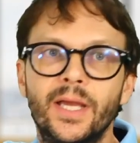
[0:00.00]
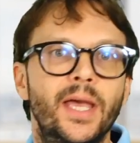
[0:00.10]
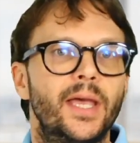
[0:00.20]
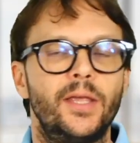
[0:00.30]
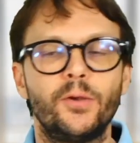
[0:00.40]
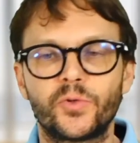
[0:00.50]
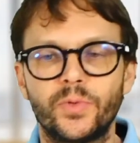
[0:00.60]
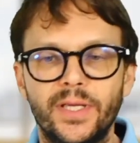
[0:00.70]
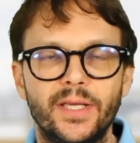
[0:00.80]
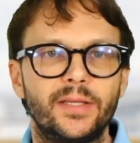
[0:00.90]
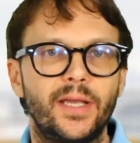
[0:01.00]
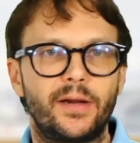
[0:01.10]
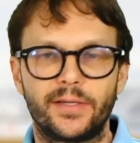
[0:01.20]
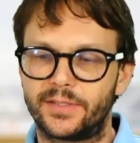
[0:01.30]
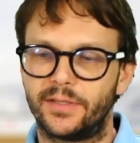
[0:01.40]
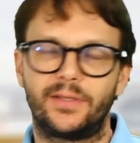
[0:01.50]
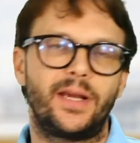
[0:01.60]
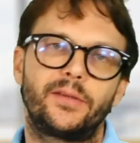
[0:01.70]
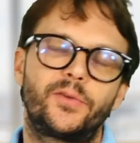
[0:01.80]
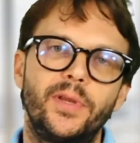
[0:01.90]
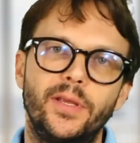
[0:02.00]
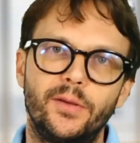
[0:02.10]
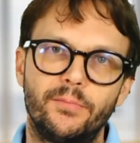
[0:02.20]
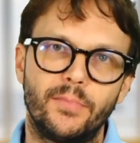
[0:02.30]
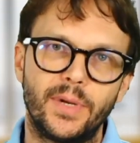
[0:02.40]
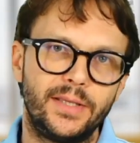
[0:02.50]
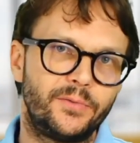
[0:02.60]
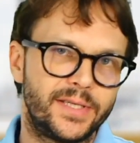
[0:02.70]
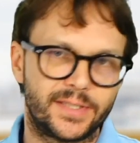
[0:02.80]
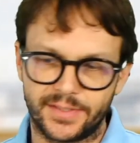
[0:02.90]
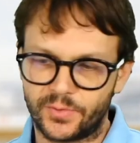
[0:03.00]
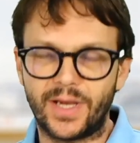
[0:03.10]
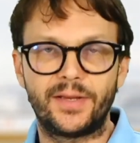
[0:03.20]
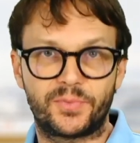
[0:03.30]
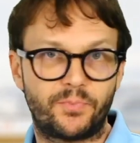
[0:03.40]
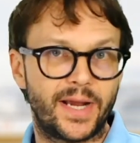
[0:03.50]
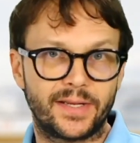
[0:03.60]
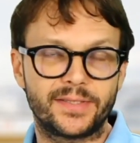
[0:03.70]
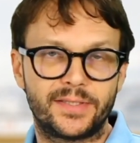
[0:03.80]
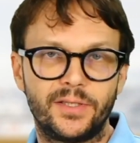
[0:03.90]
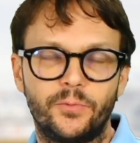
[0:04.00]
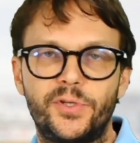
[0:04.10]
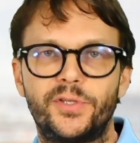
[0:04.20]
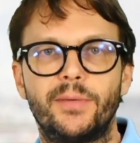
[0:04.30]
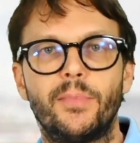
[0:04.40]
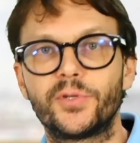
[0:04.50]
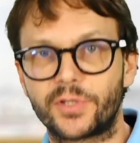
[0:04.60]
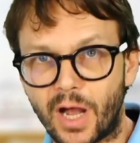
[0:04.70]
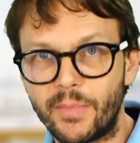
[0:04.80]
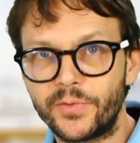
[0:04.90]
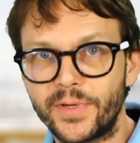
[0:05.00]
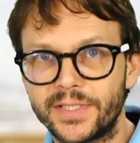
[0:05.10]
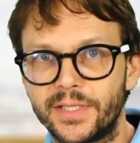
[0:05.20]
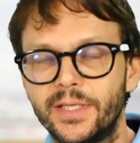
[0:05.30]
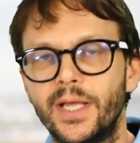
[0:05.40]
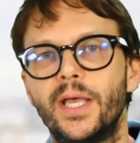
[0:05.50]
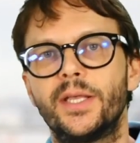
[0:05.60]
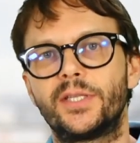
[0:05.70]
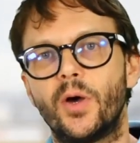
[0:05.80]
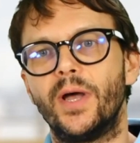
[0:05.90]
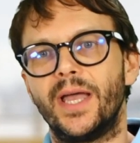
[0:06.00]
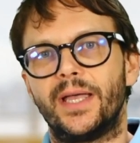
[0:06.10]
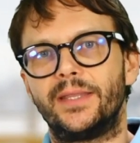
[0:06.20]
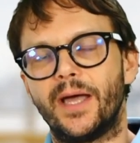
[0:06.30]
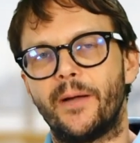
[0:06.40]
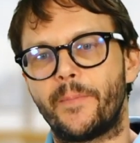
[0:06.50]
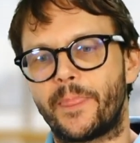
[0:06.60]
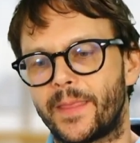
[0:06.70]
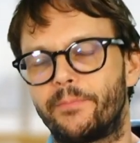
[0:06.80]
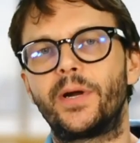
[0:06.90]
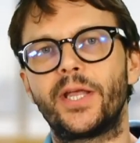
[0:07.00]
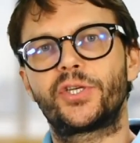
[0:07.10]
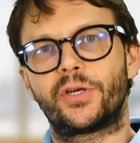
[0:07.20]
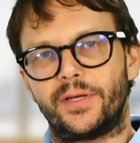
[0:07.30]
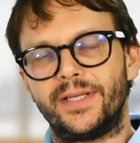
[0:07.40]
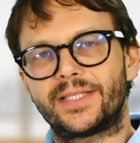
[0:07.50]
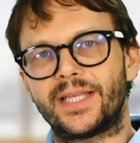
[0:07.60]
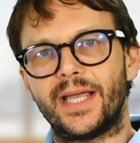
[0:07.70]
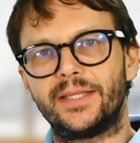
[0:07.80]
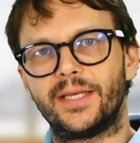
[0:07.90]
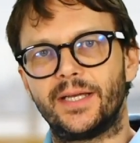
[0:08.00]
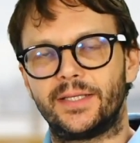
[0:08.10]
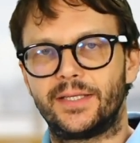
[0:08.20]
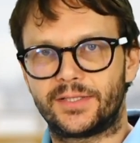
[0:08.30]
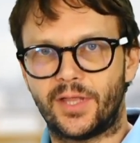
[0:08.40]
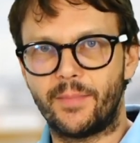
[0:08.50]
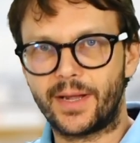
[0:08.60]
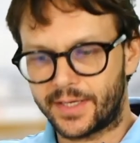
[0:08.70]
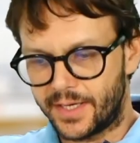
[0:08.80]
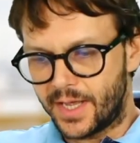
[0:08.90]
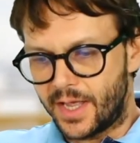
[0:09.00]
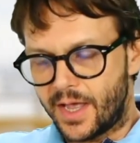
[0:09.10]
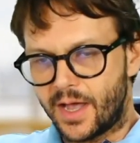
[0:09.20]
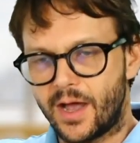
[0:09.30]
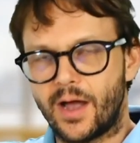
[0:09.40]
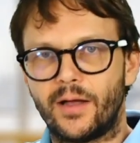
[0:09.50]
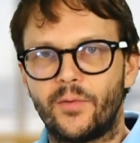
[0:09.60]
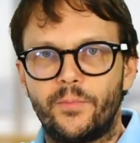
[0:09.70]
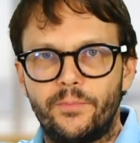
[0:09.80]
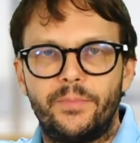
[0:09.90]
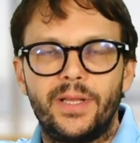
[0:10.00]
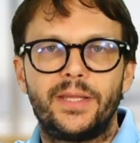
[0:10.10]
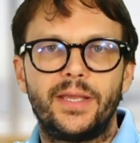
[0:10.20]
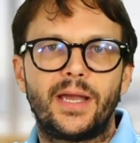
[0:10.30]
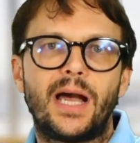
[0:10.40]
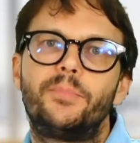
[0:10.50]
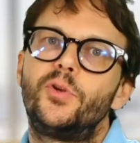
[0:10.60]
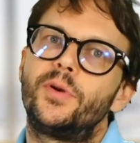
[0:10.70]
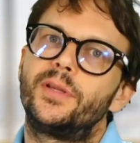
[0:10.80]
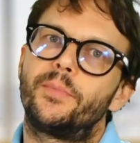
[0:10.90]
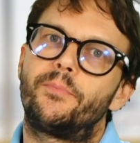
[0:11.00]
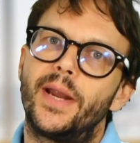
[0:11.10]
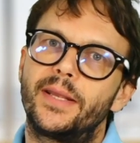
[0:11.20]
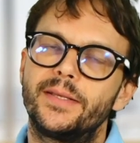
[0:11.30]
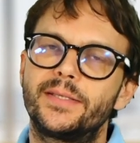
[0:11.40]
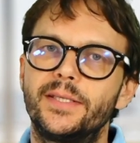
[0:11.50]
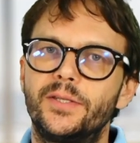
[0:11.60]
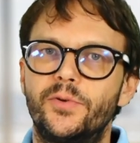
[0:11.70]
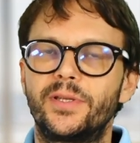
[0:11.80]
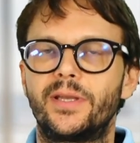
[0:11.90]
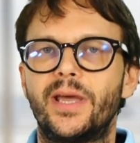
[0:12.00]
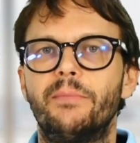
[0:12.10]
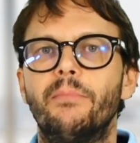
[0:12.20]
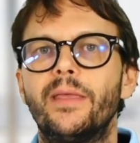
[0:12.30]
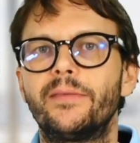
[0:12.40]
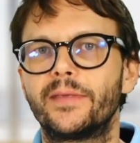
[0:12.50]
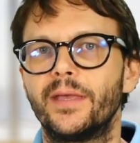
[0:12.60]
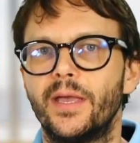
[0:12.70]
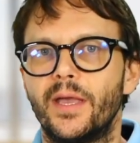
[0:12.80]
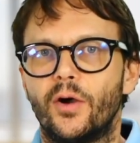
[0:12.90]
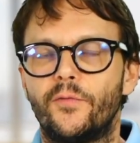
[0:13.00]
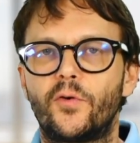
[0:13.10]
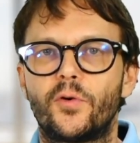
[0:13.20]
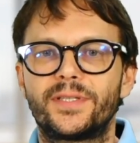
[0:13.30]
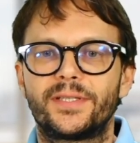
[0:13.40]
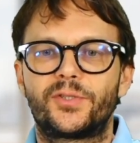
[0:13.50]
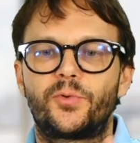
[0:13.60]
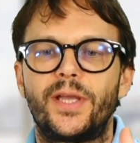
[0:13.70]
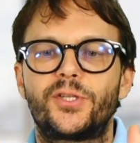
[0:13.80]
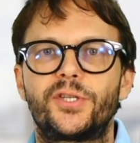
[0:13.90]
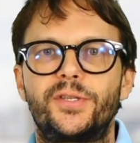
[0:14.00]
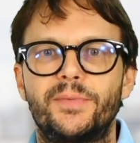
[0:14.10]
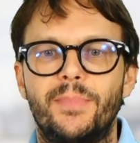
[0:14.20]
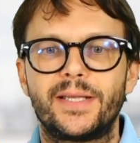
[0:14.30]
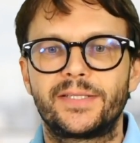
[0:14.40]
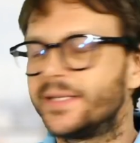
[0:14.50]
Usually there are 3 main reasons. One is pregnancy, which is the most common reason. So the pressure inside the stomach building up during the pregnancy, during the 9 months, of course stretches these muscles